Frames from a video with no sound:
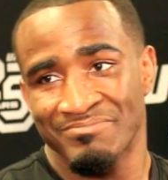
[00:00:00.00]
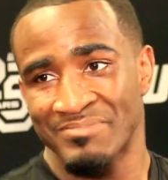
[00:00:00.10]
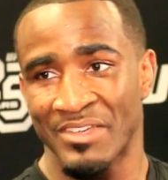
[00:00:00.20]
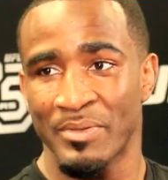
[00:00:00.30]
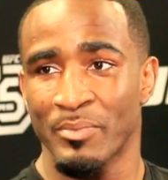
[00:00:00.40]

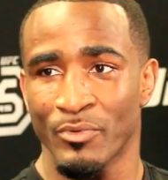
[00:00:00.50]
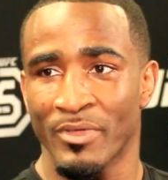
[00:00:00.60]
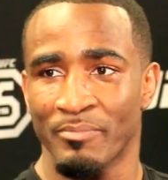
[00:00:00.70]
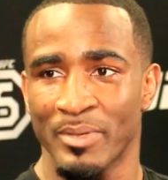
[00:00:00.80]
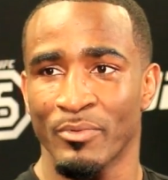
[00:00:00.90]

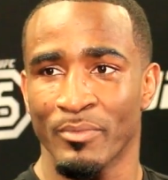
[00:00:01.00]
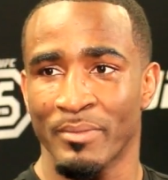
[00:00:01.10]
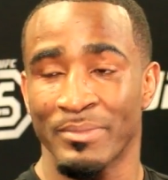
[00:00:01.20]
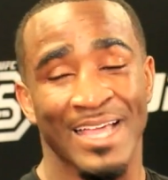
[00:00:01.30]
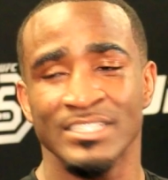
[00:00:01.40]
If people
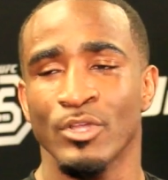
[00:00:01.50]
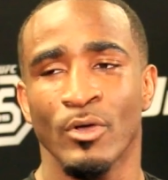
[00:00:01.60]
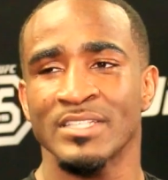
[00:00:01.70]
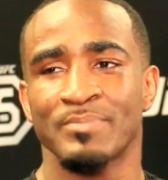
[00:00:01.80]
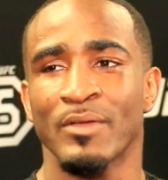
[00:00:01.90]
remember, actually, no,
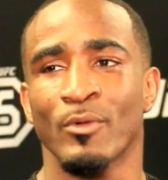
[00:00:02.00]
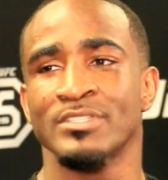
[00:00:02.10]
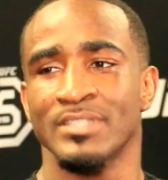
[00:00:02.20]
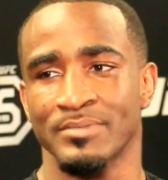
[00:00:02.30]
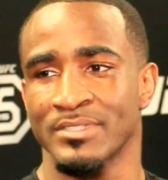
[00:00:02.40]
I expect
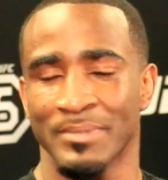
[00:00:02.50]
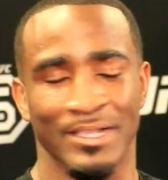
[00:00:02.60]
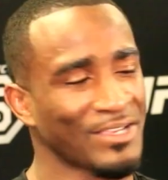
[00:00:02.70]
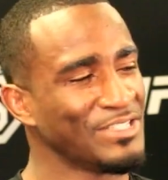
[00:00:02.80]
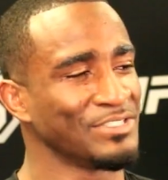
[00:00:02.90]
worse tips because I'm like,
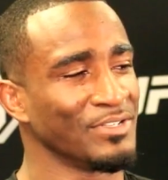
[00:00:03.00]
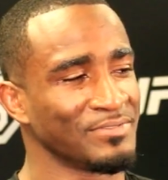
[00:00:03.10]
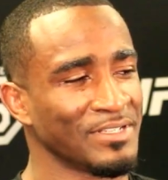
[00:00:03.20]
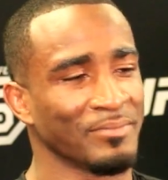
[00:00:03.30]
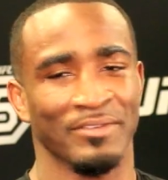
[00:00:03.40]
oh, he's
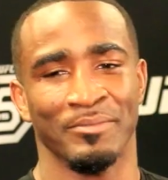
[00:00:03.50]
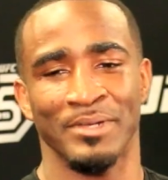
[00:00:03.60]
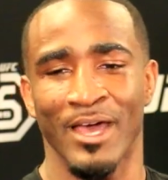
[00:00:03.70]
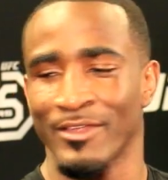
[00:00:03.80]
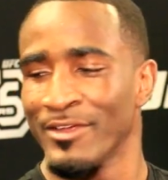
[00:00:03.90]
a UFC. I'm giving him a
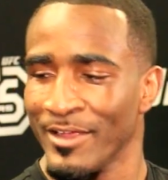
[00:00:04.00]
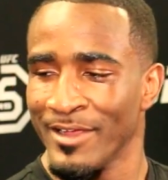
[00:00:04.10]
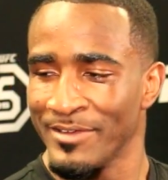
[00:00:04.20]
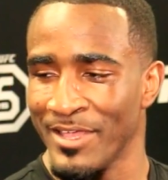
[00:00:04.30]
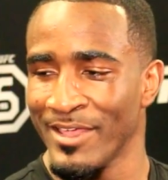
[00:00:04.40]
dollar.
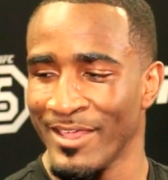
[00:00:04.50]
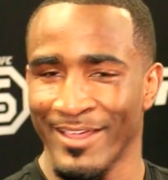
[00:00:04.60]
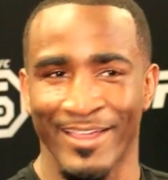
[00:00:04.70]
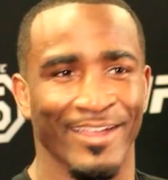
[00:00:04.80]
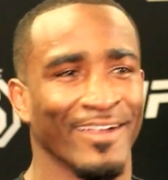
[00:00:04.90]

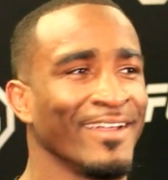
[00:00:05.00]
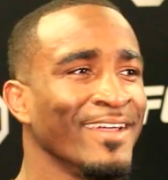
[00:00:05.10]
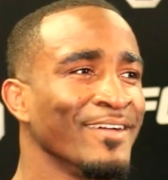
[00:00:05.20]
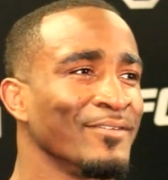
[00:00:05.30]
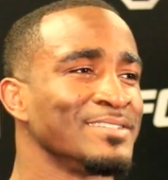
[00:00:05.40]

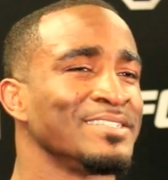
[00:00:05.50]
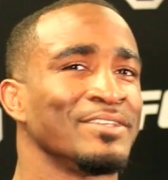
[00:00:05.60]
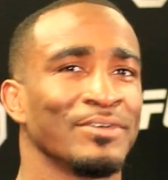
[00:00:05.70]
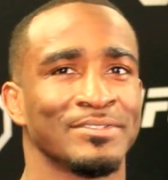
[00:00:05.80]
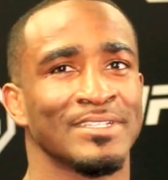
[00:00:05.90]
We've seen
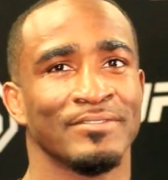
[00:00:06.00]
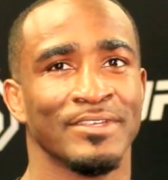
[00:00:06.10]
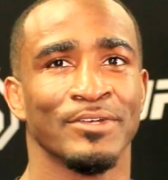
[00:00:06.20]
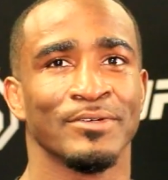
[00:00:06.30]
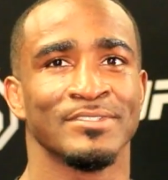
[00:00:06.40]
you on
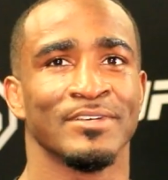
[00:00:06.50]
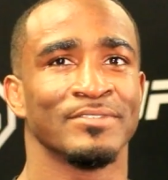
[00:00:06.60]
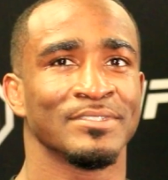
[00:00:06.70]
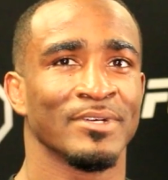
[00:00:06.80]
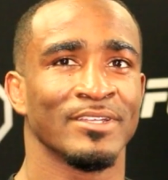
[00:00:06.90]
TV. You don't deserve
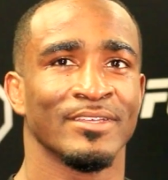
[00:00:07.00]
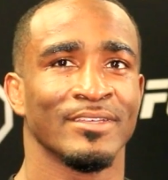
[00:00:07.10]
this money.